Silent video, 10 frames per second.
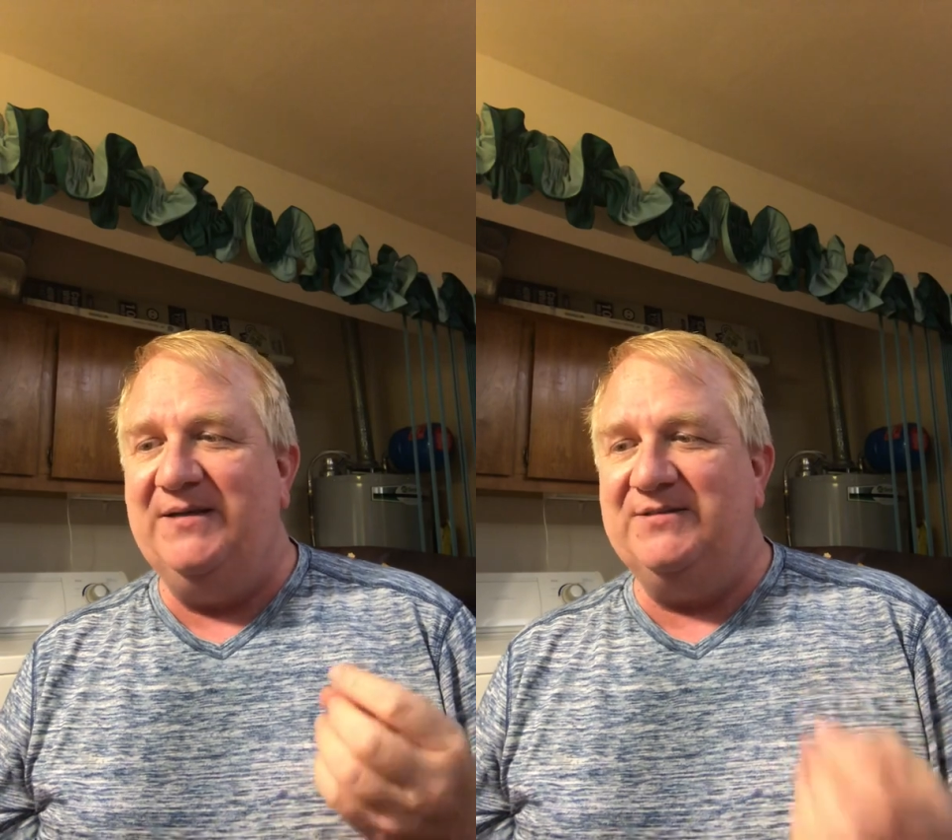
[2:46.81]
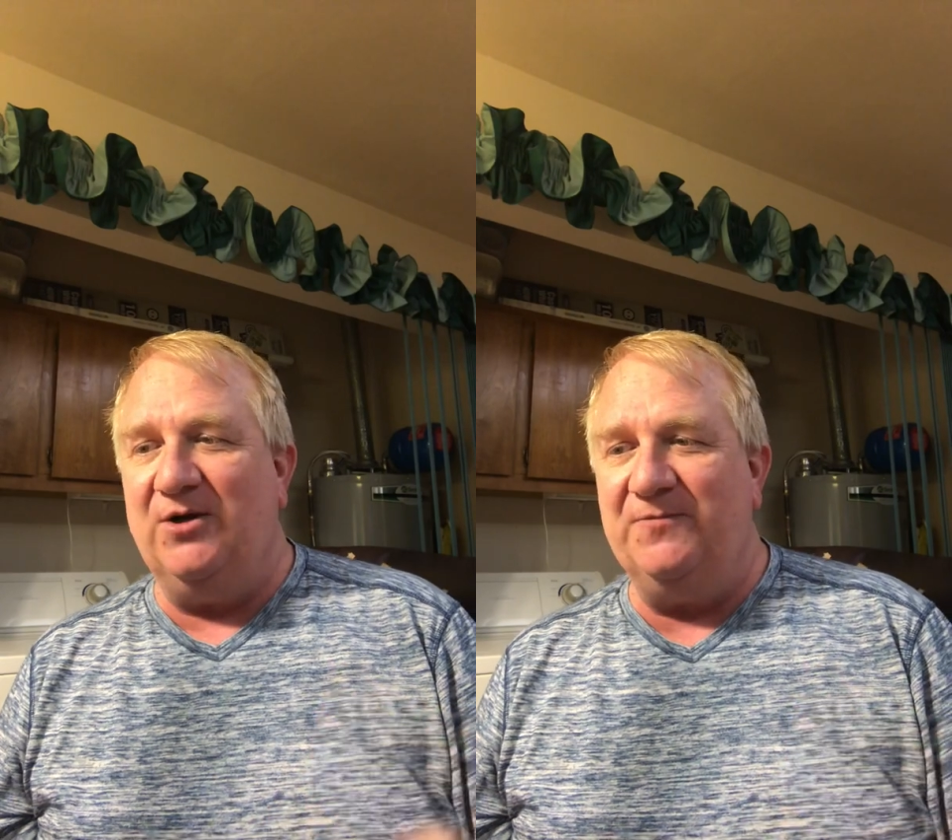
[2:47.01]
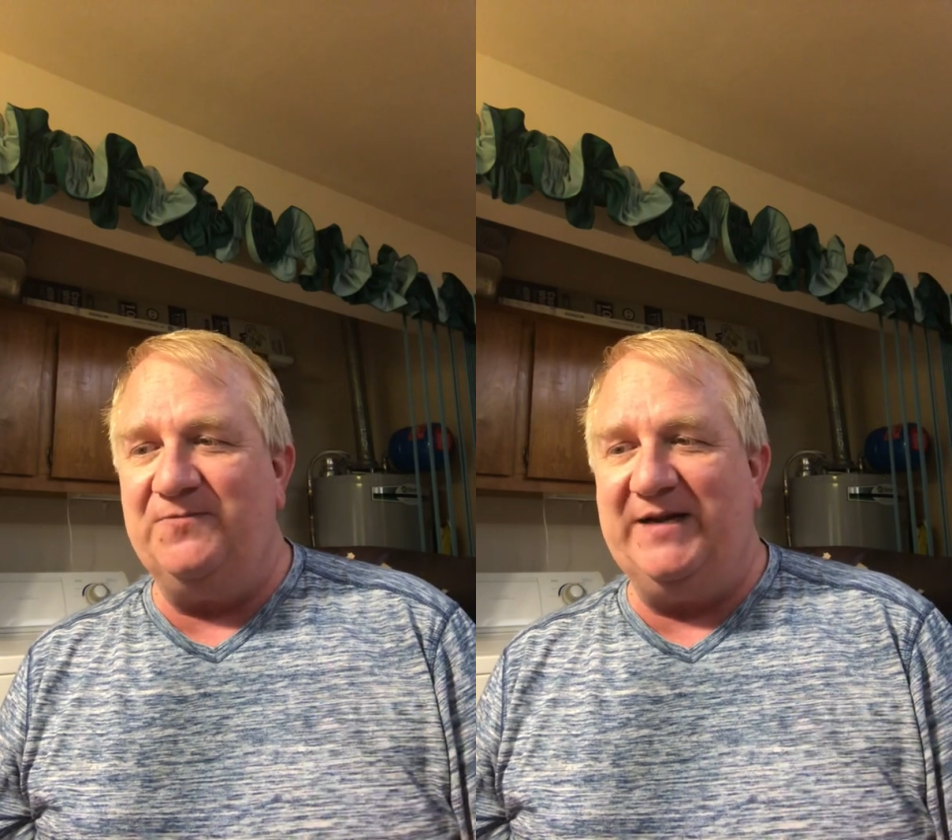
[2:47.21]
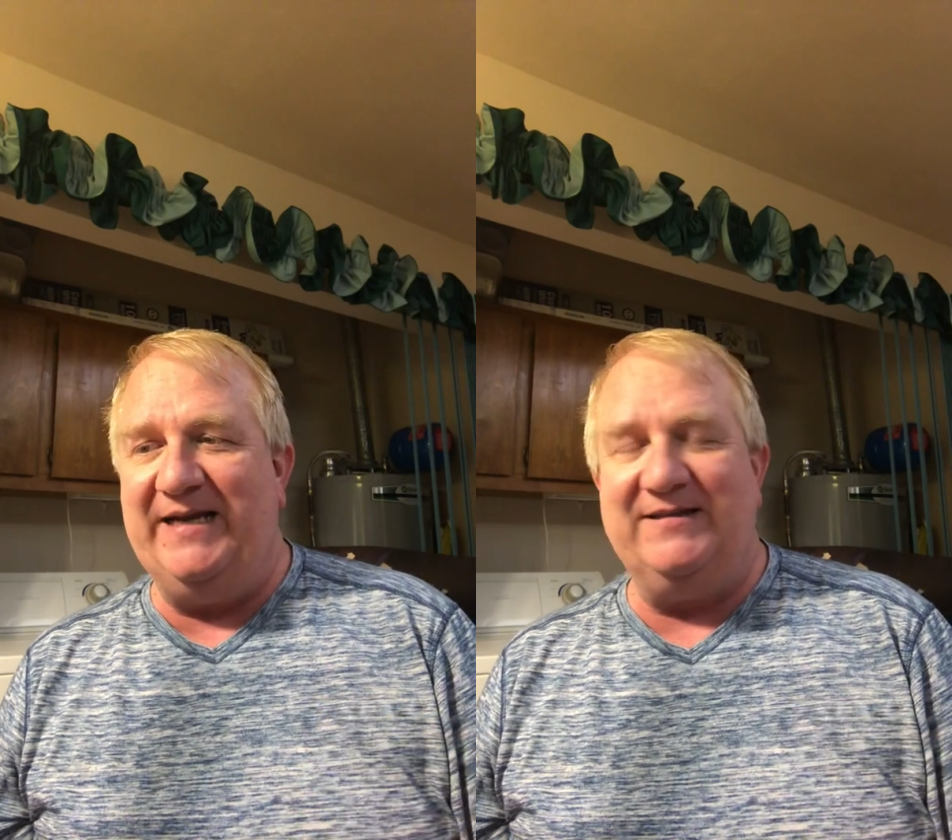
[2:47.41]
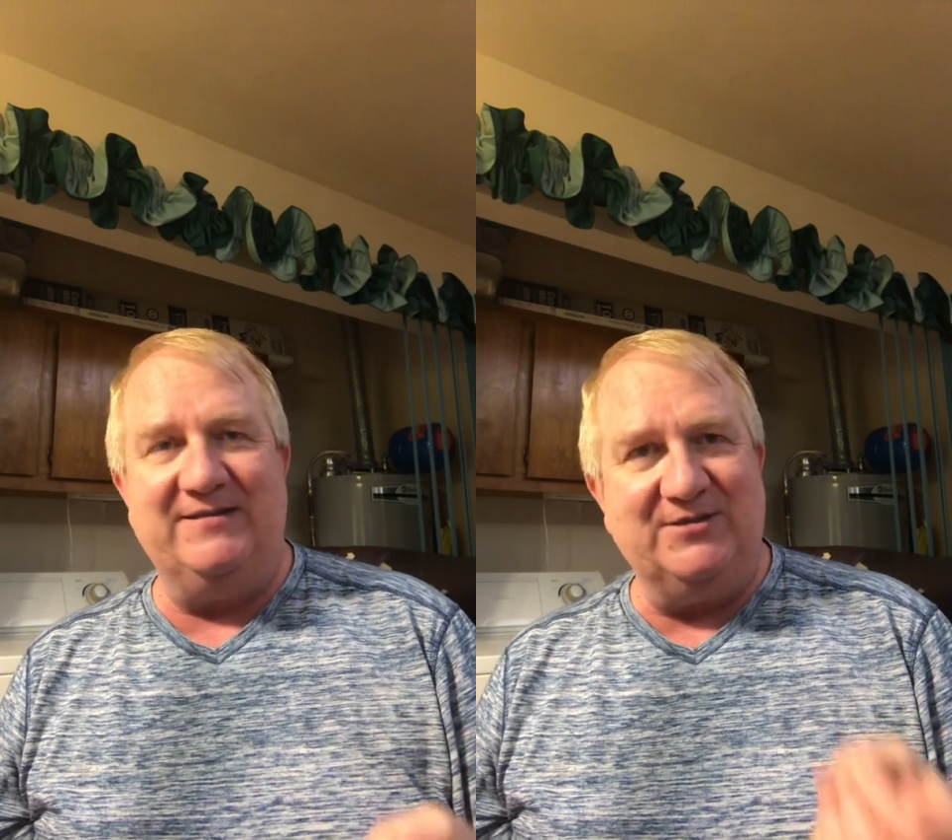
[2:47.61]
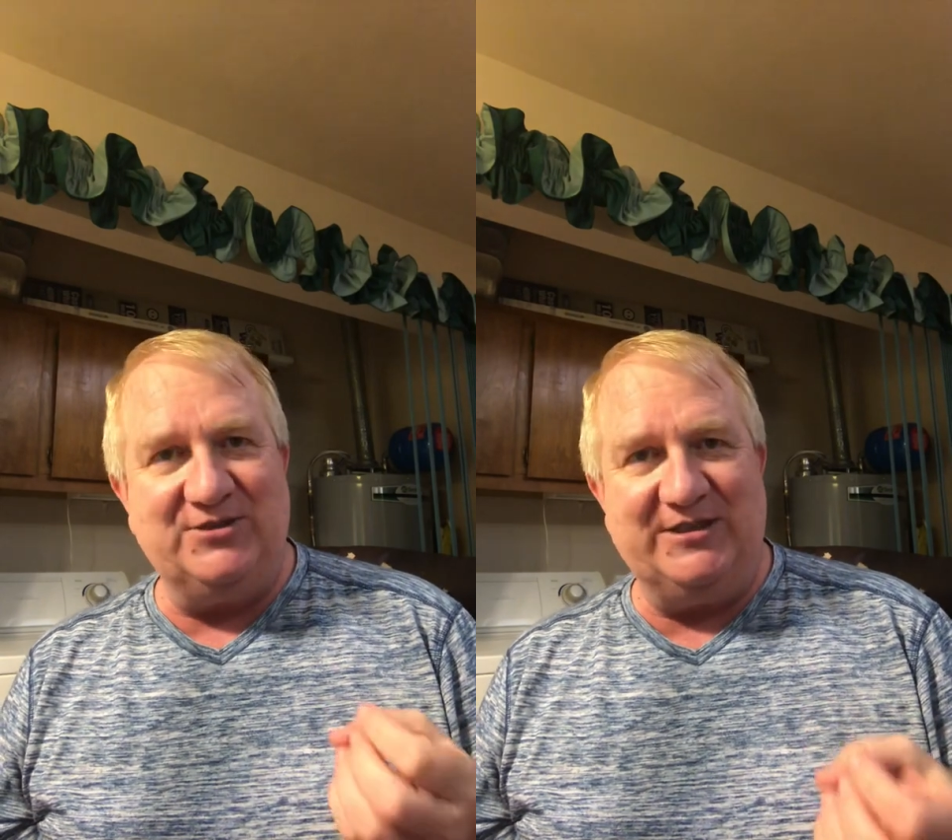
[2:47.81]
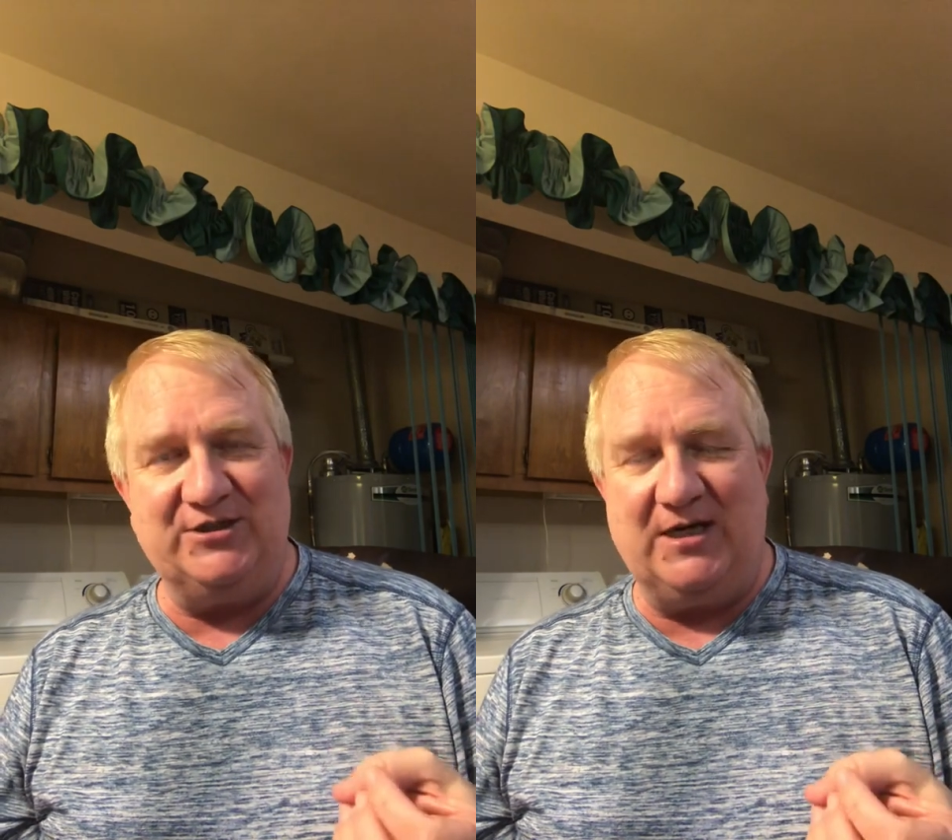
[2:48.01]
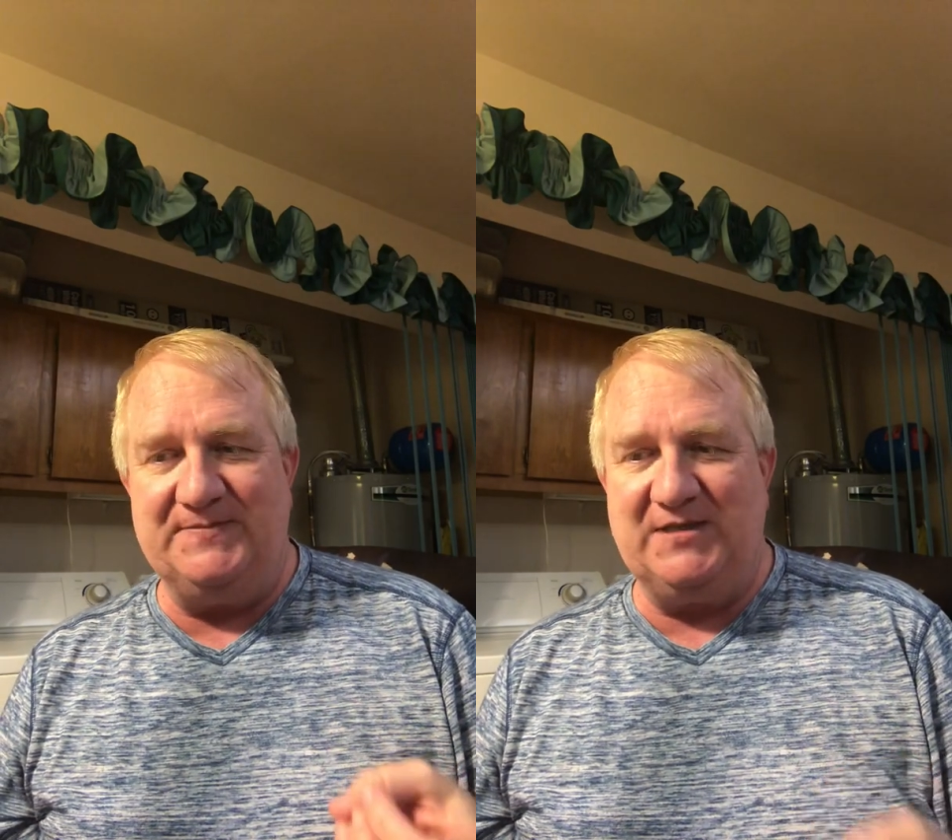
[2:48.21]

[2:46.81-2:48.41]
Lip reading: Don't forget that the G sharps